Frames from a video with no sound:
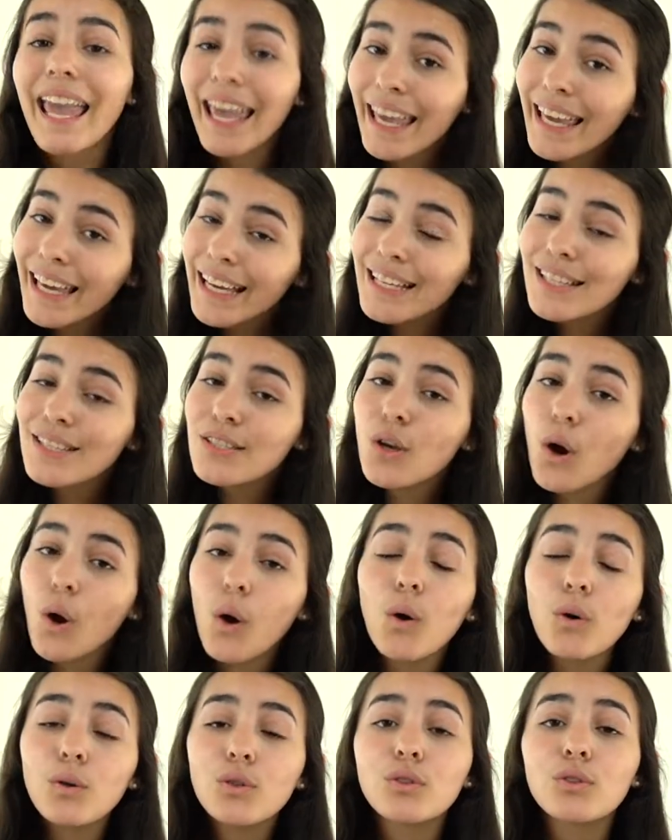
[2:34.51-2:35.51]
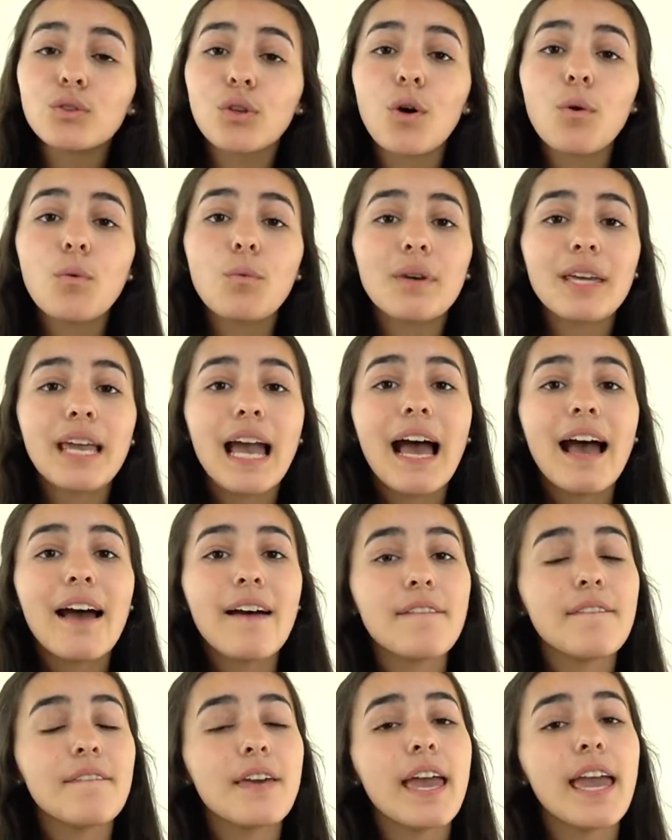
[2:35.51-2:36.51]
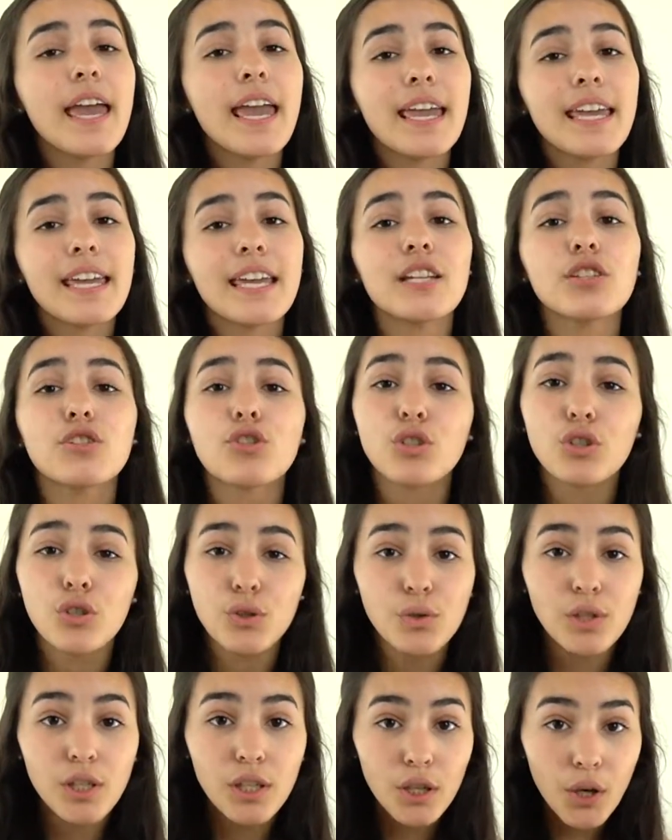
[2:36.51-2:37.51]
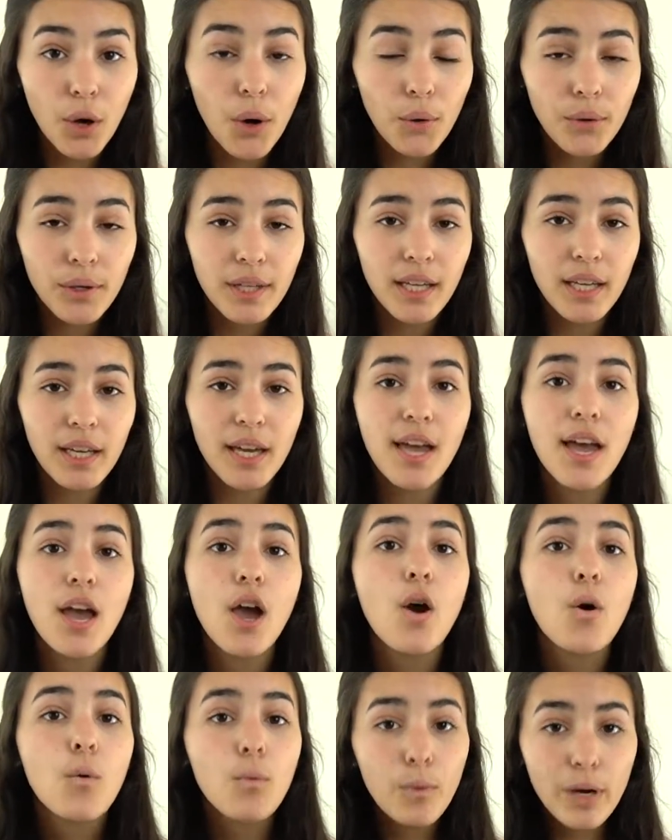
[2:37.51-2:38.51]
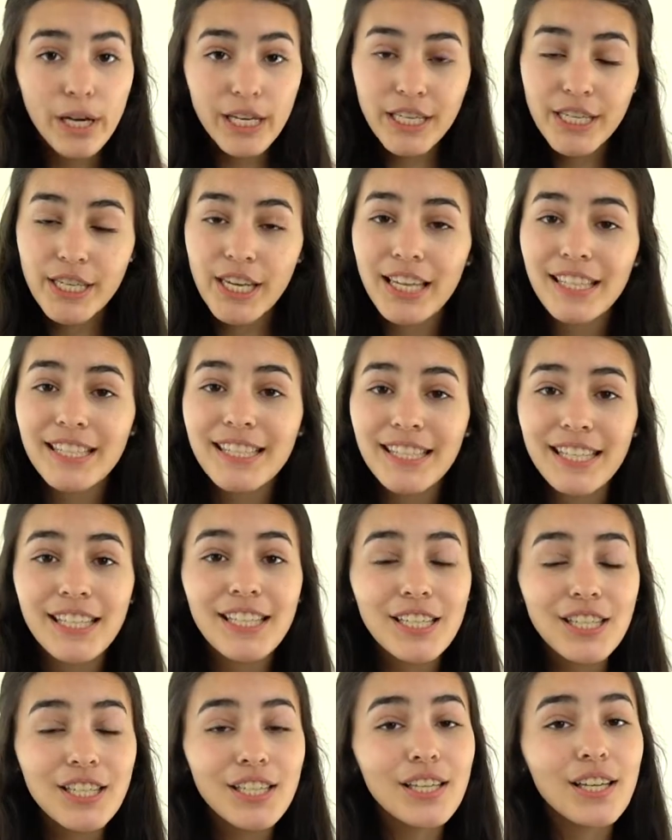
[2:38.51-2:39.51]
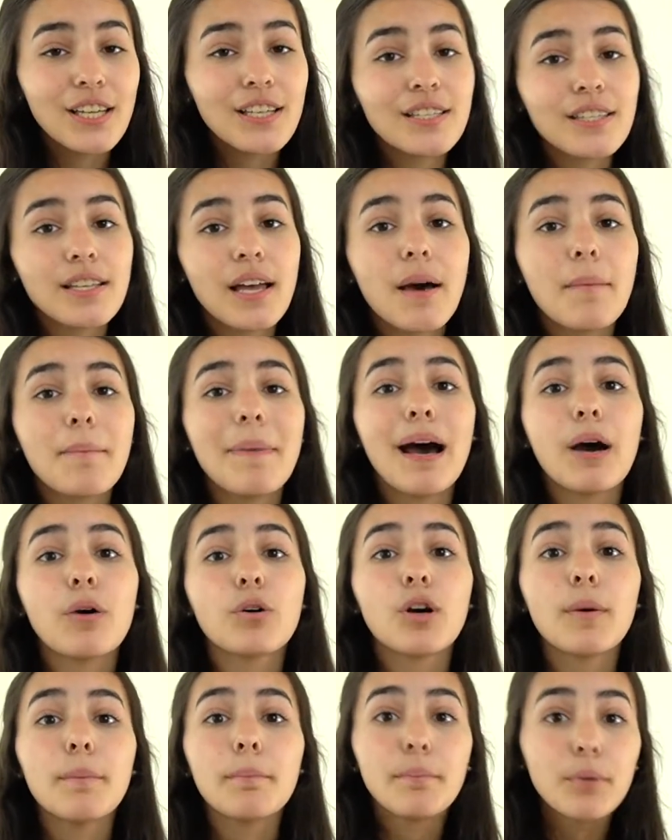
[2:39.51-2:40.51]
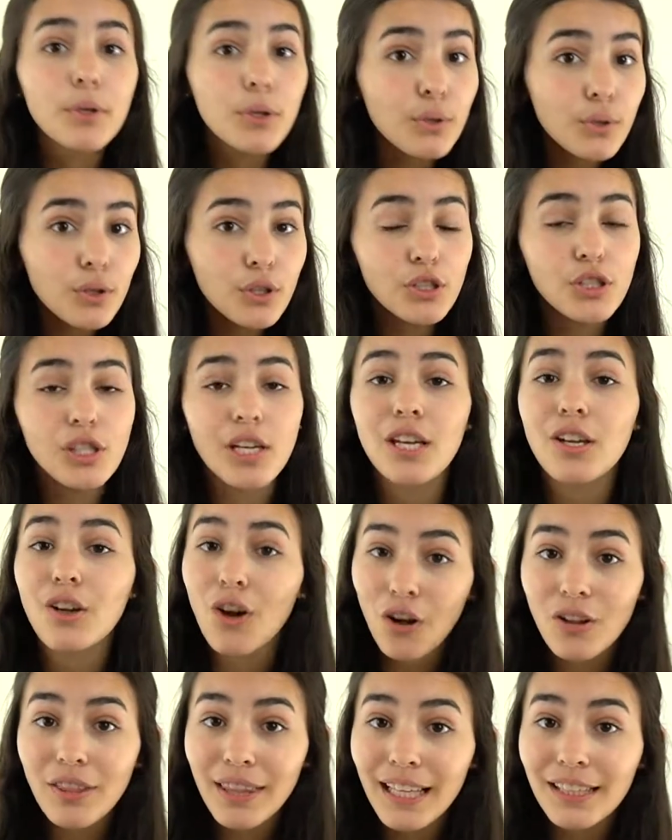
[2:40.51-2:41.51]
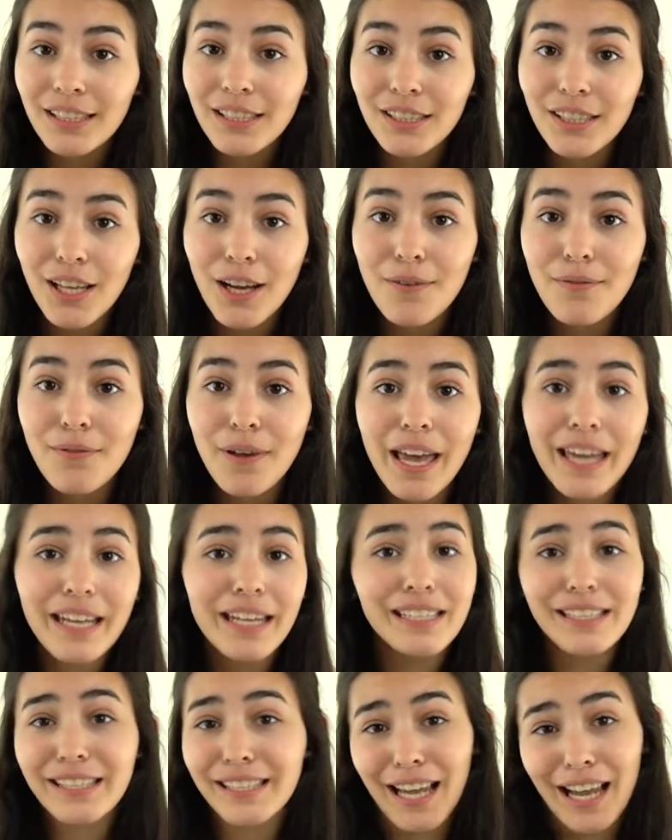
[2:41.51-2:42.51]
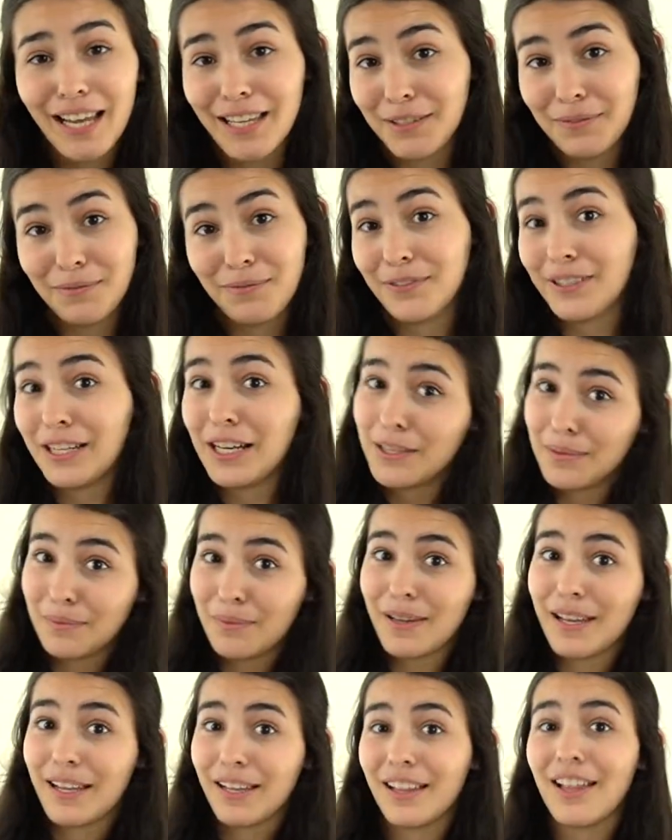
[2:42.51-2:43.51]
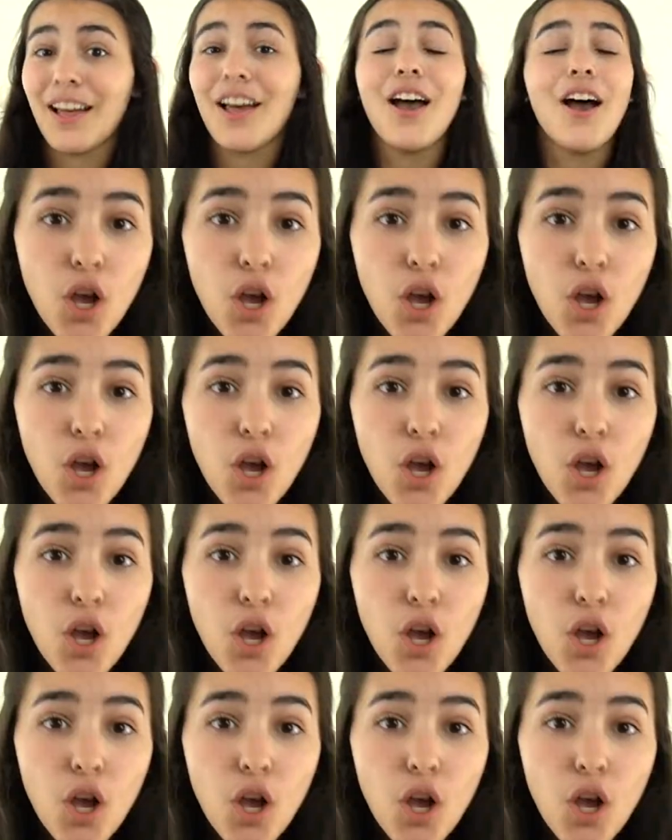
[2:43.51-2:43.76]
And also we have a introducing coding, which it teaches us about computers and all that stuff, and it's kind of fun as well.